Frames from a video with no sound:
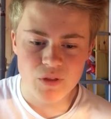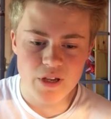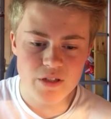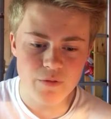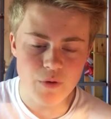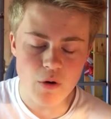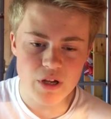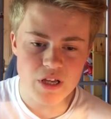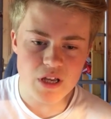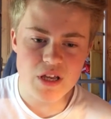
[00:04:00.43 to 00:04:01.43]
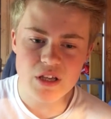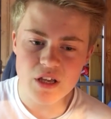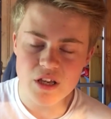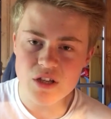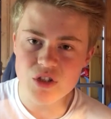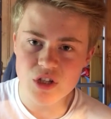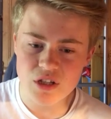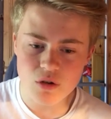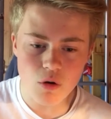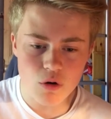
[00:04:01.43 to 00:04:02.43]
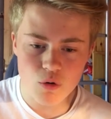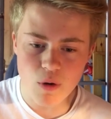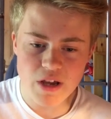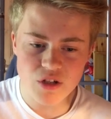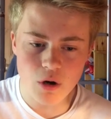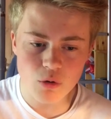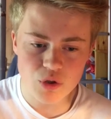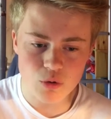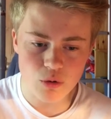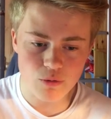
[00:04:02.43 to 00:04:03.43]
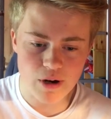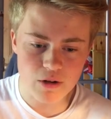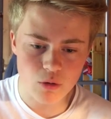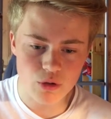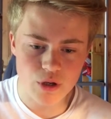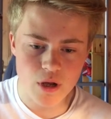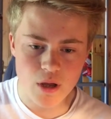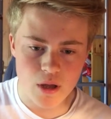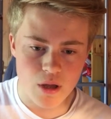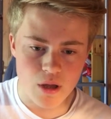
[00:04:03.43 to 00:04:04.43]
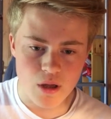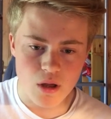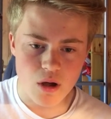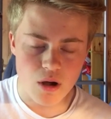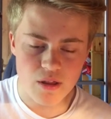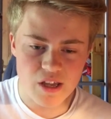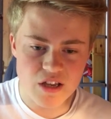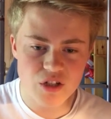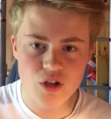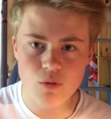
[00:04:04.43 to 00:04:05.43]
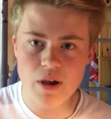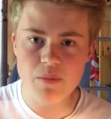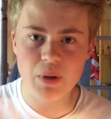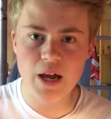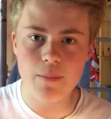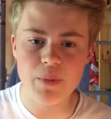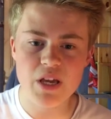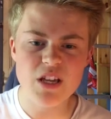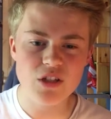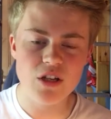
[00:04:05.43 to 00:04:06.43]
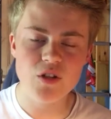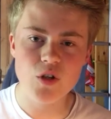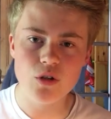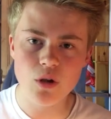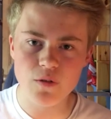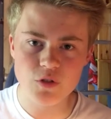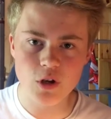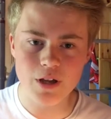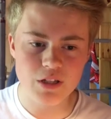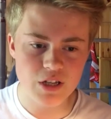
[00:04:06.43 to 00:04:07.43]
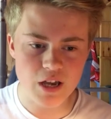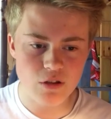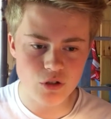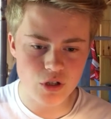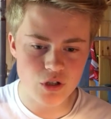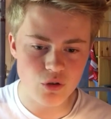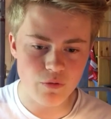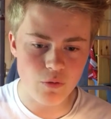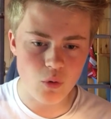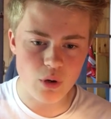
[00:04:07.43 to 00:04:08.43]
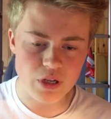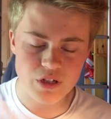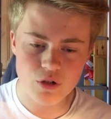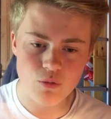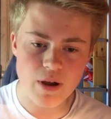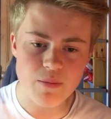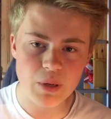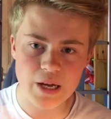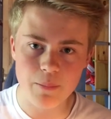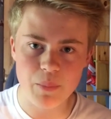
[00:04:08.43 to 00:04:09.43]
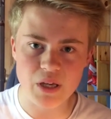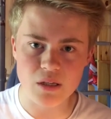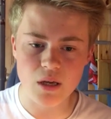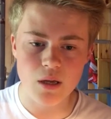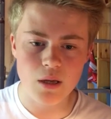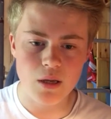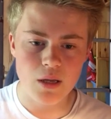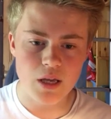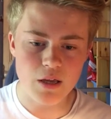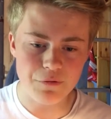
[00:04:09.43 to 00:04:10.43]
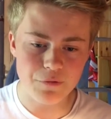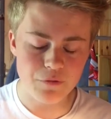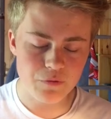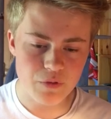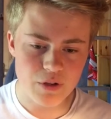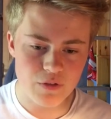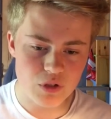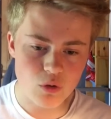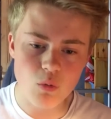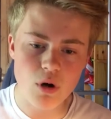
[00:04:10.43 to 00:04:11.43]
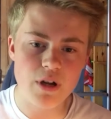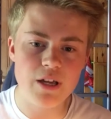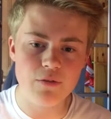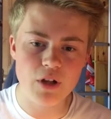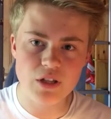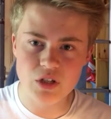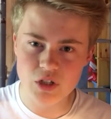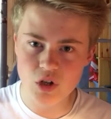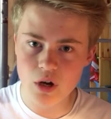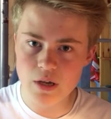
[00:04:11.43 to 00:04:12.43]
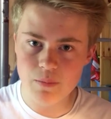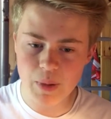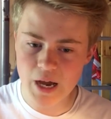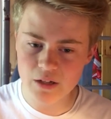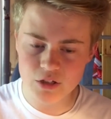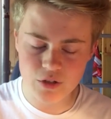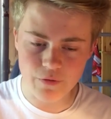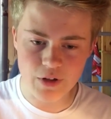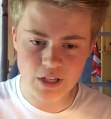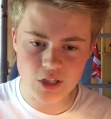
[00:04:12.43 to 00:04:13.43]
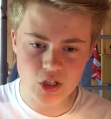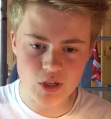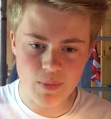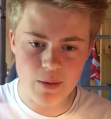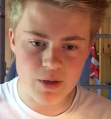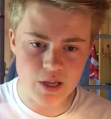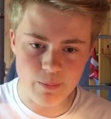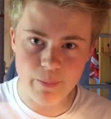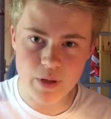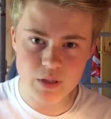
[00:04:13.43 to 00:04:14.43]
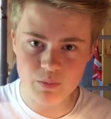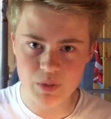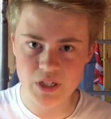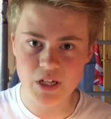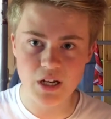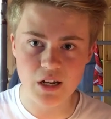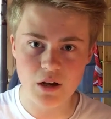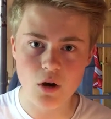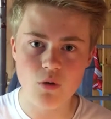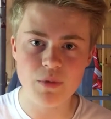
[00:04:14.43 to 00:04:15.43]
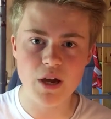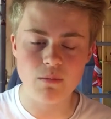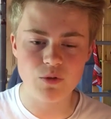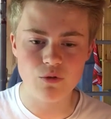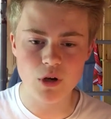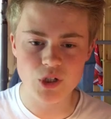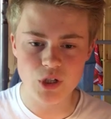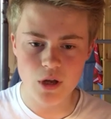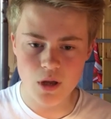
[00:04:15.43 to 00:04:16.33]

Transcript: he's he's got a great goal scoring record. I think he's a great plan B. He's a good enough striker to get you into the top 4. He's a great plan B. If it's not working, if against a tight, packed defence, maybe particularly at home games for us,